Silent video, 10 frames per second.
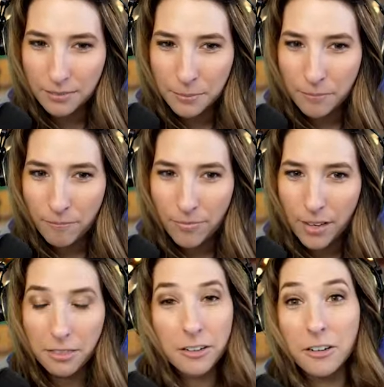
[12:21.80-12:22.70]
I
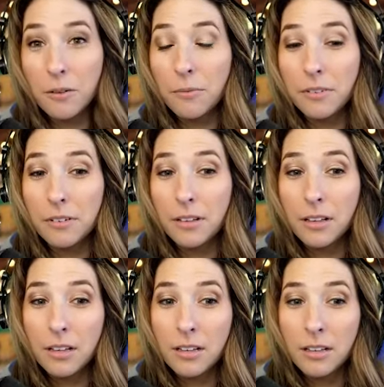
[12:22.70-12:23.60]
don't want to get
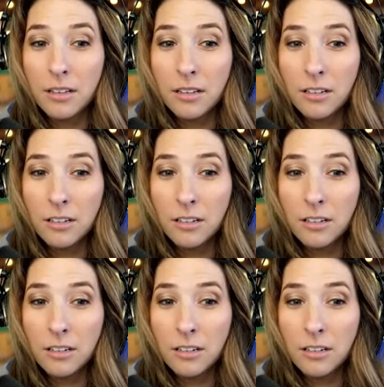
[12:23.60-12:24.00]
fired.